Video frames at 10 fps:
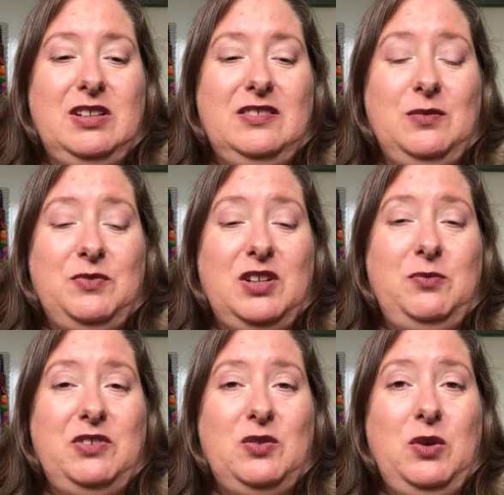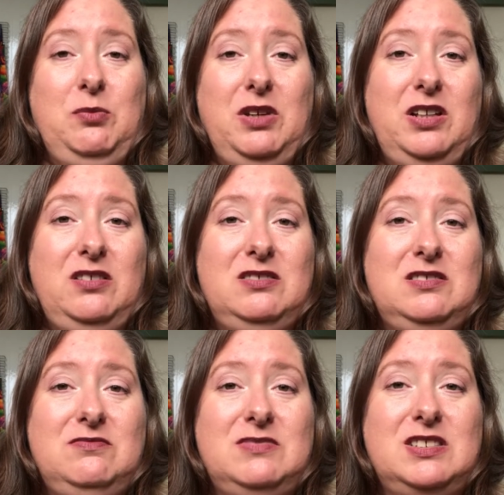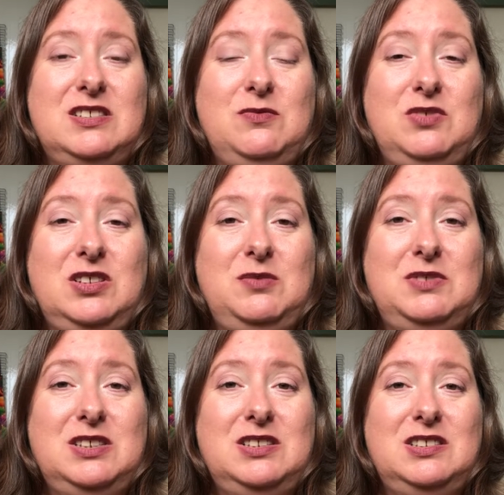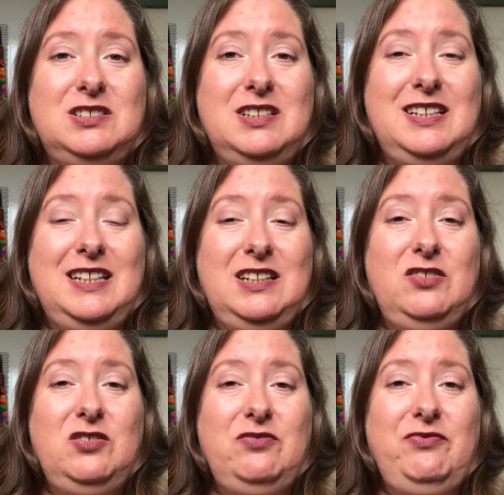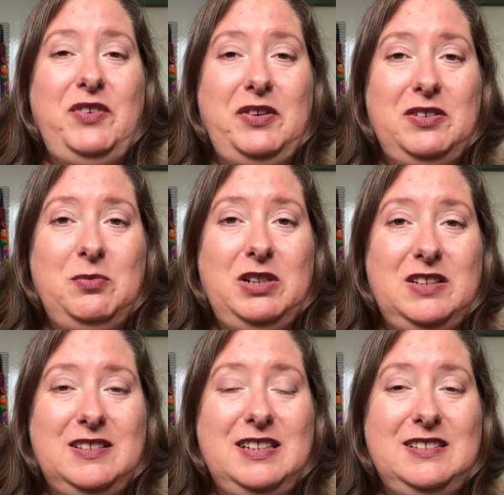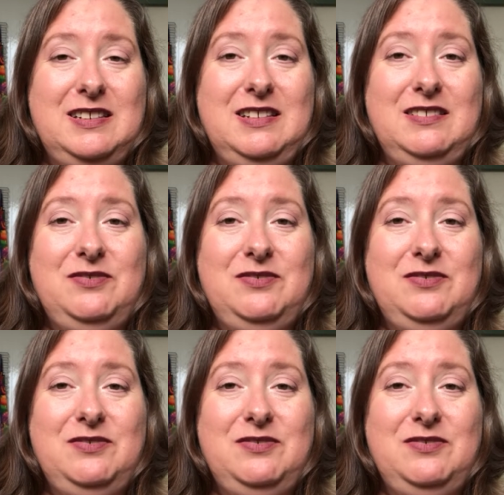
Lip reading: Sometimes it's quite mild, and sometimes it's, again, very debilitating.